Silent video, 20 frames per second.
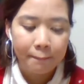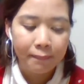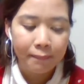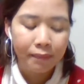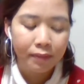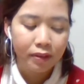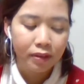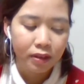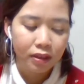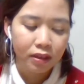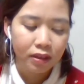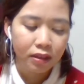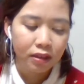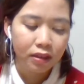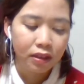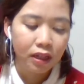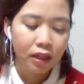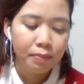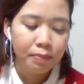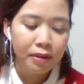
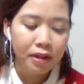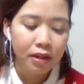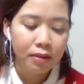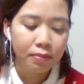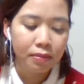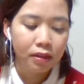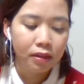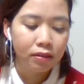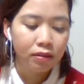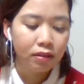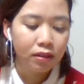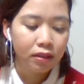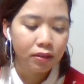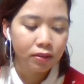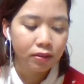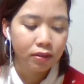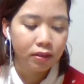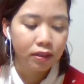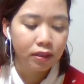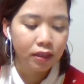Dami na maano
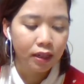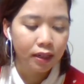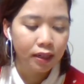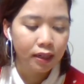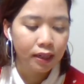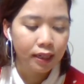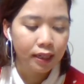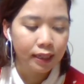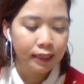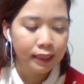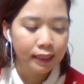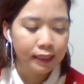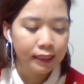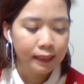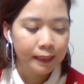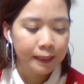nito. Parang.